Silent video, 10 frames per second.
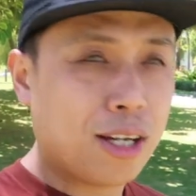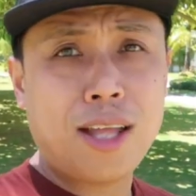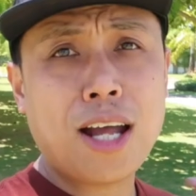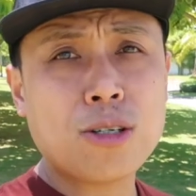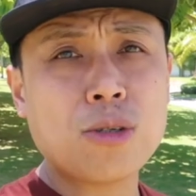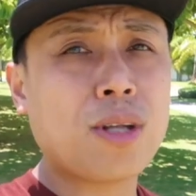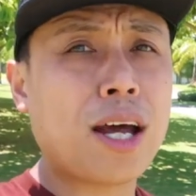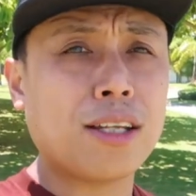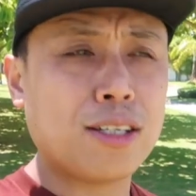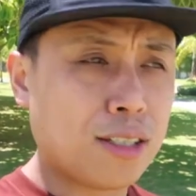The answer to
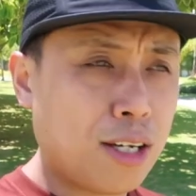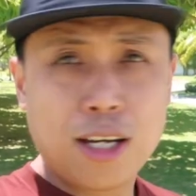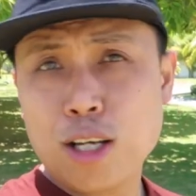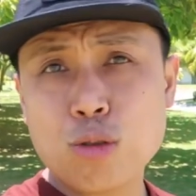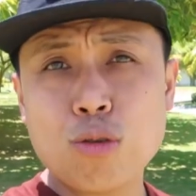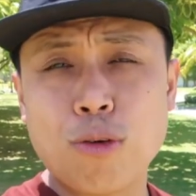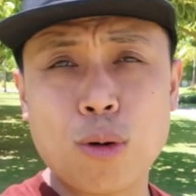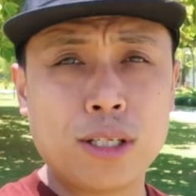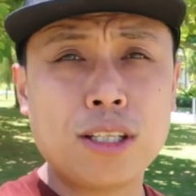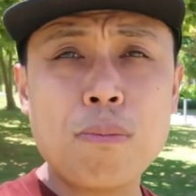that is, it's
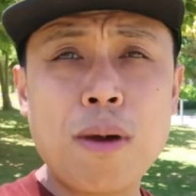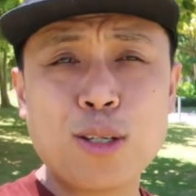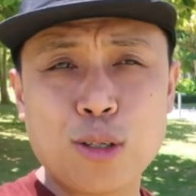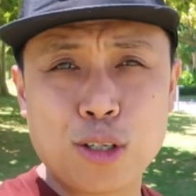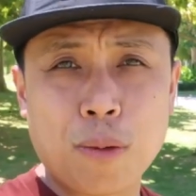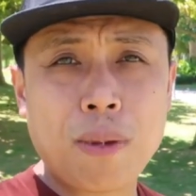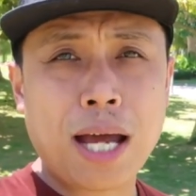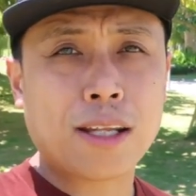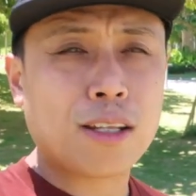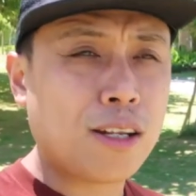twofold. It depends on your
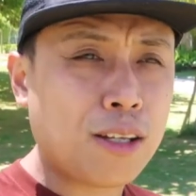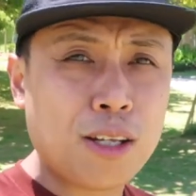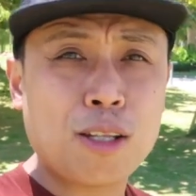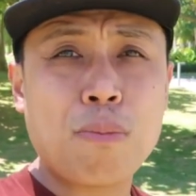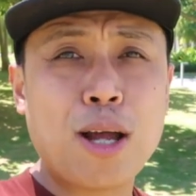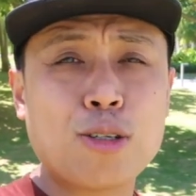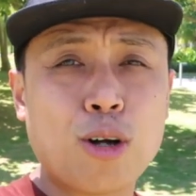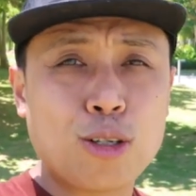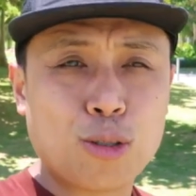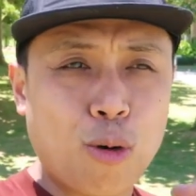plan. It depends
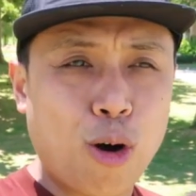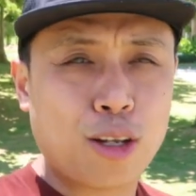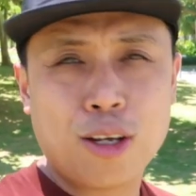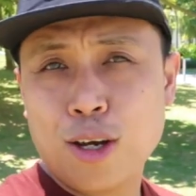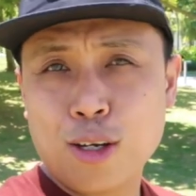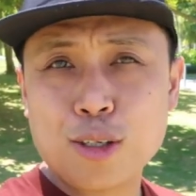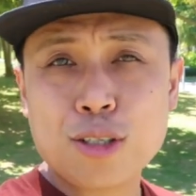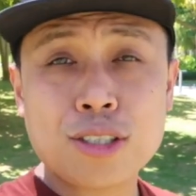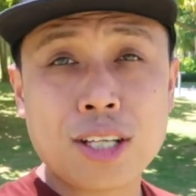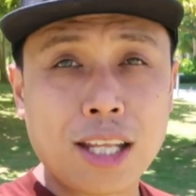also on
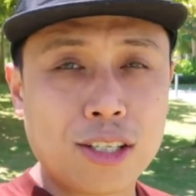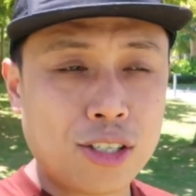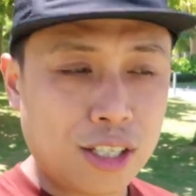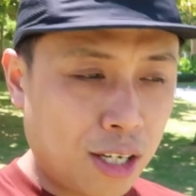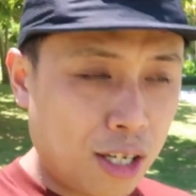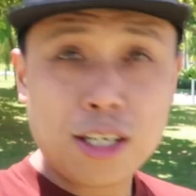your strategy.